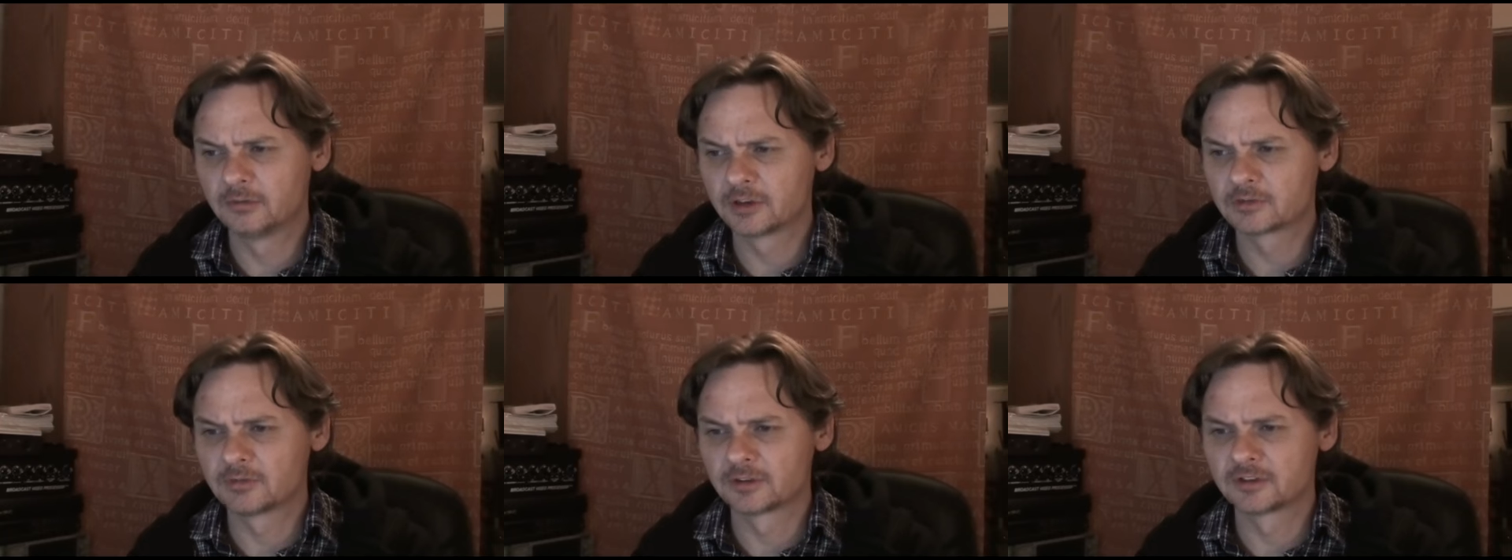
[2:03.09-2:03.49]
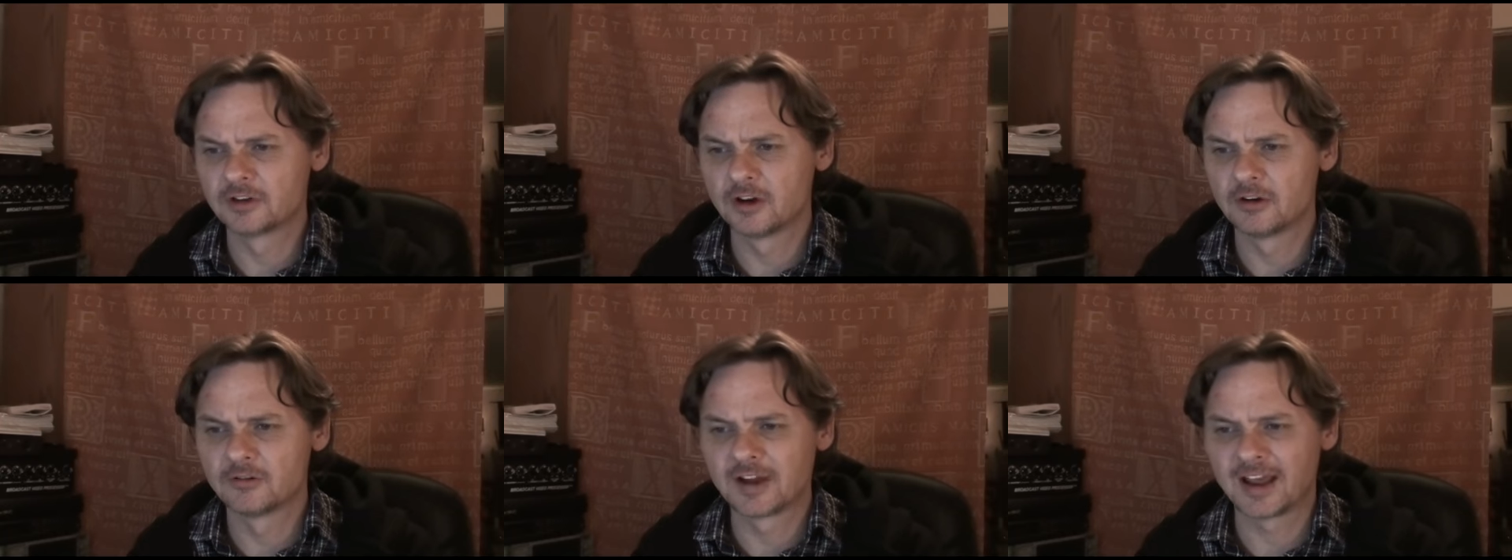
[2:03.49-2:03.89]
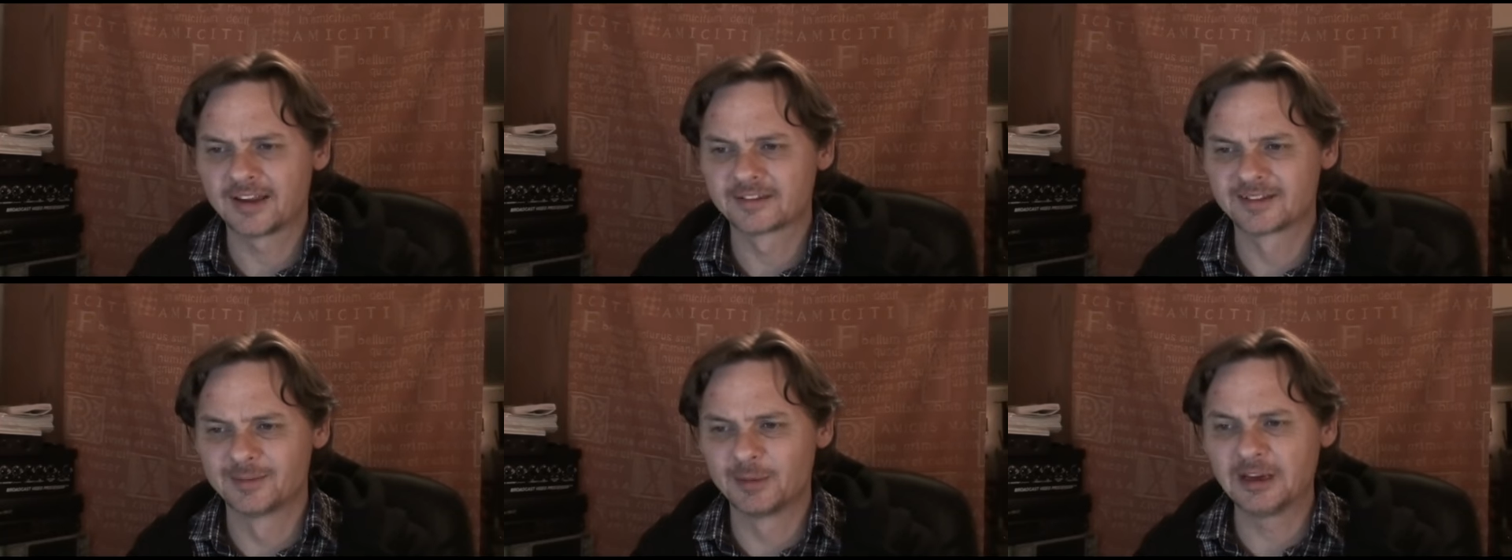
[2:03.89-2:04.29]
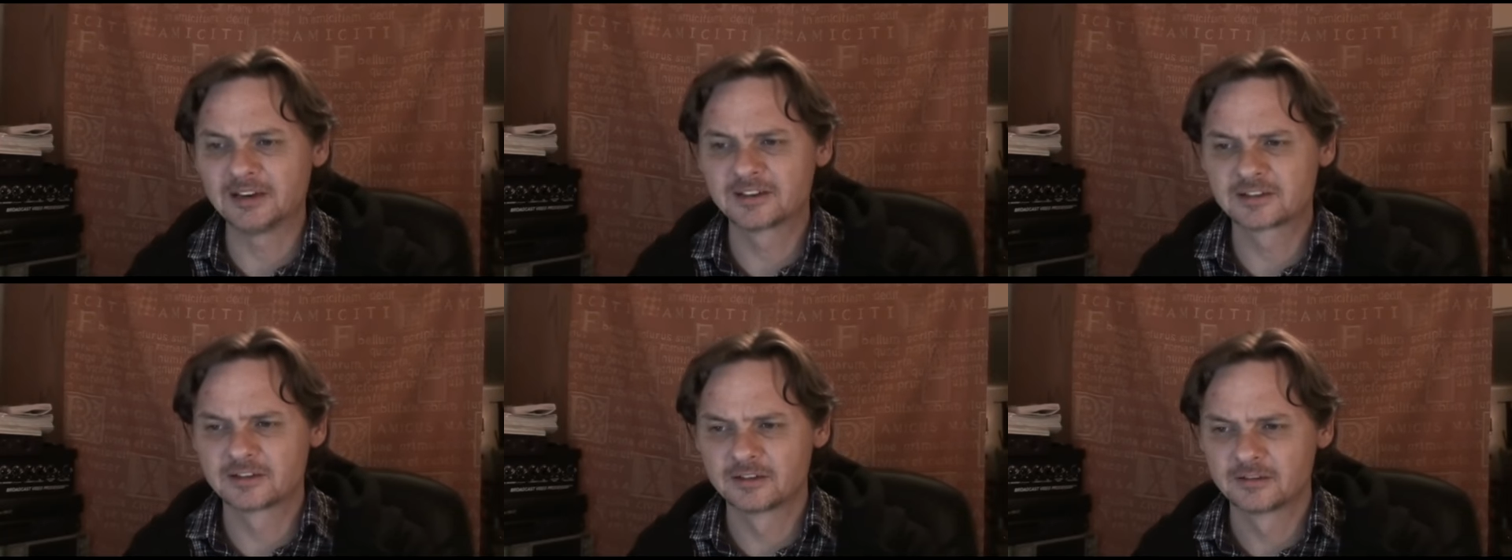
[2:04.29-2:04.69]
which was known as the
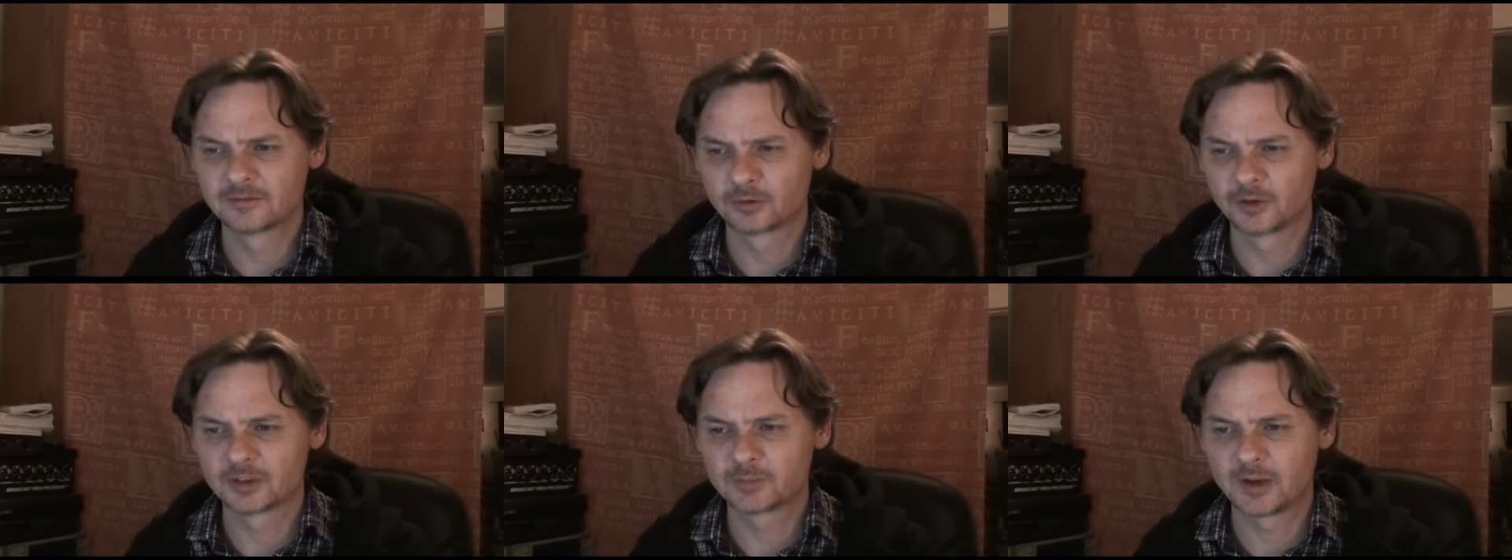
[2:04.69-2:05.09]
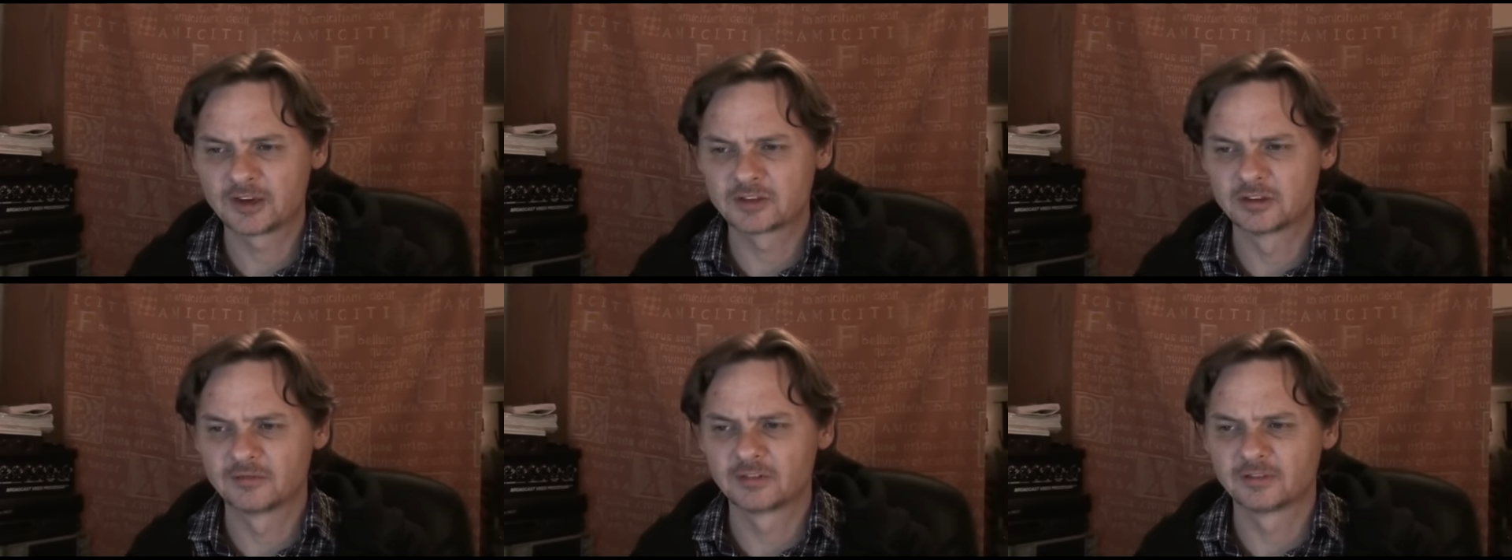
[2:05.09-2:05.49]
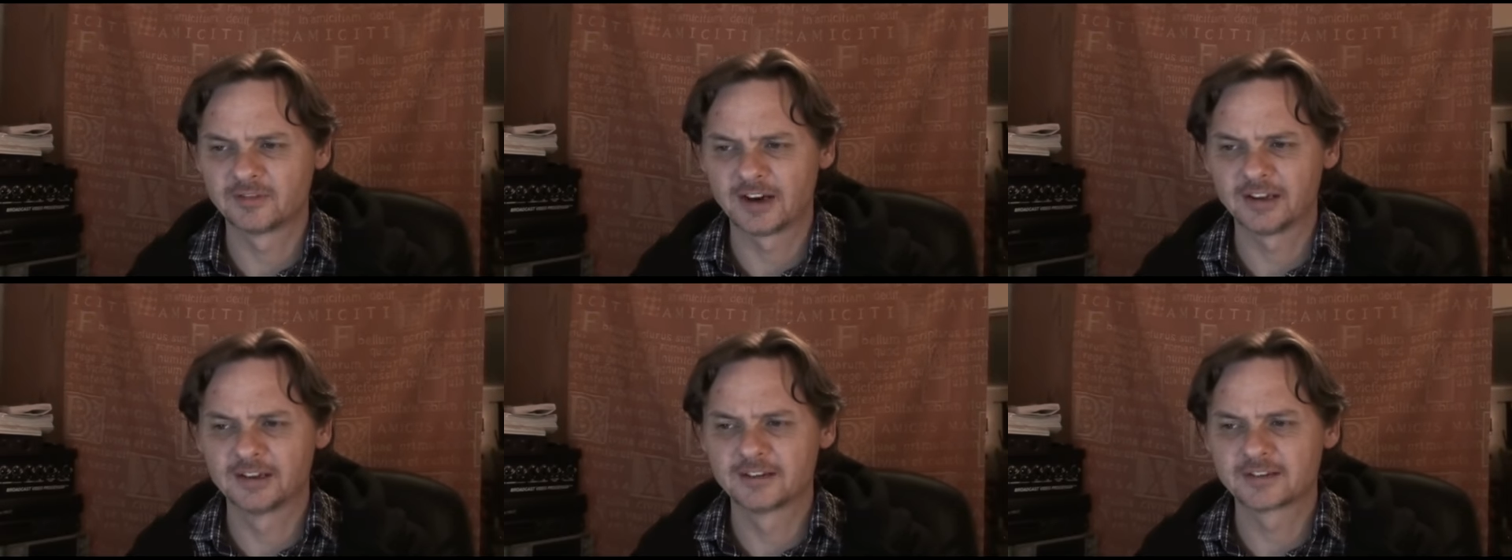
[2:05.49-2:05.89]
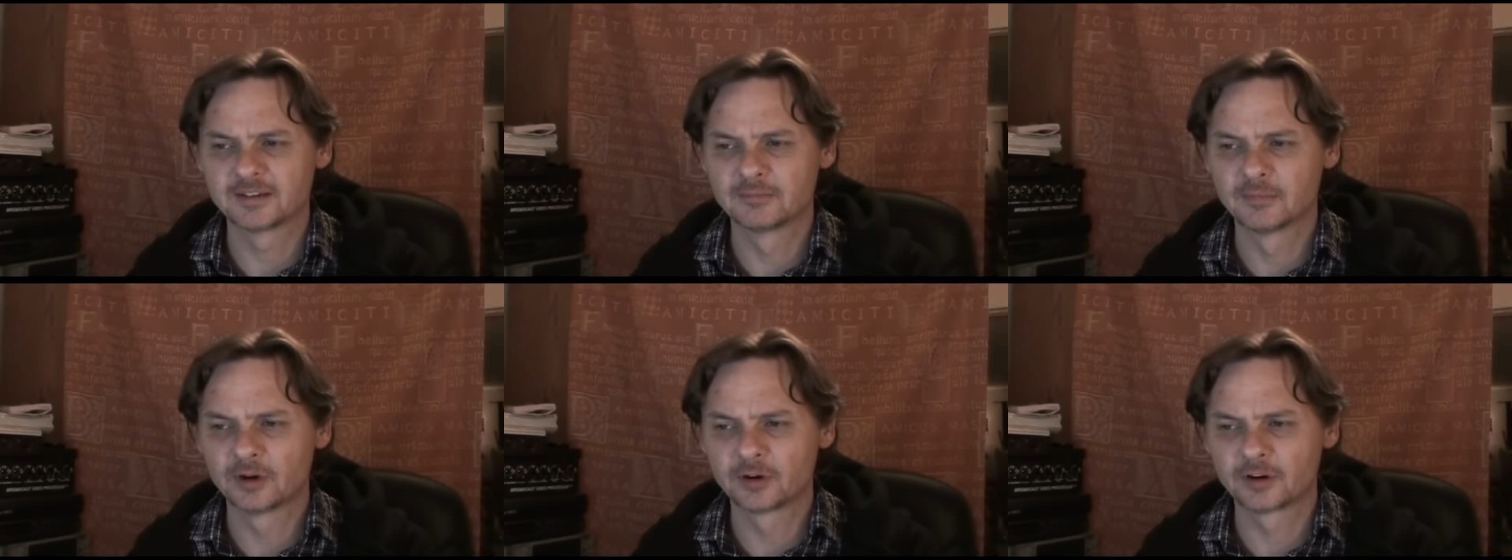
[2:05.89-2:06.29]
Beast for his penchant for violence
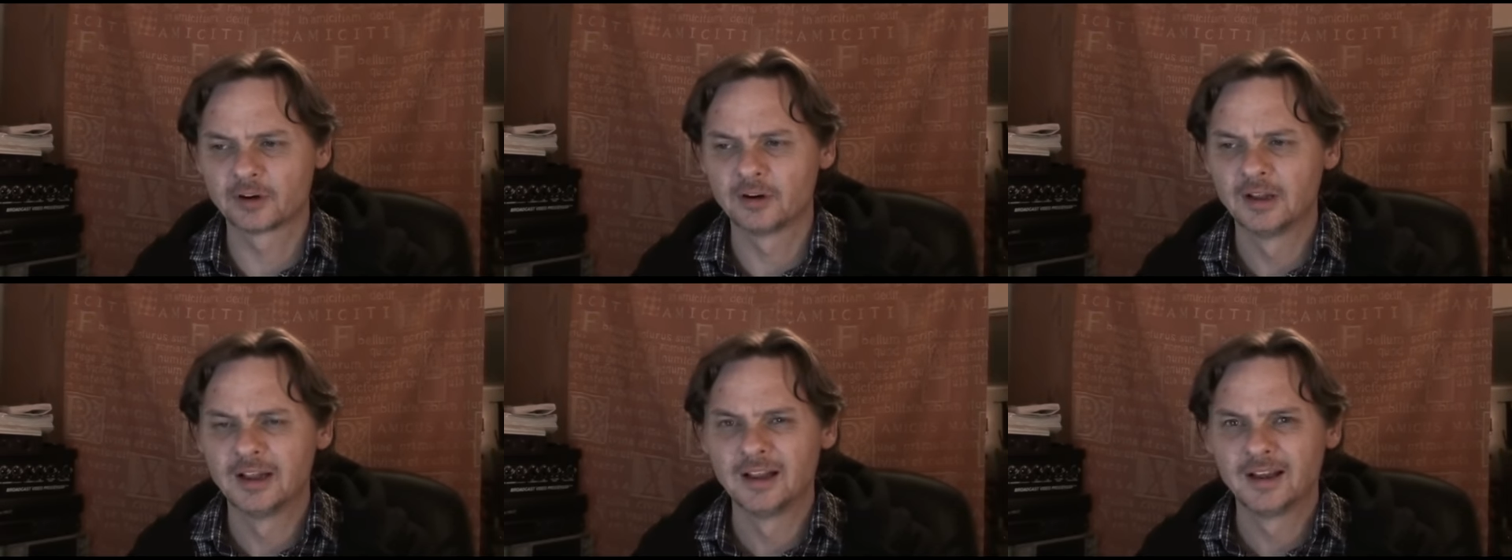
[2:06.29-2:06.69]
and murder,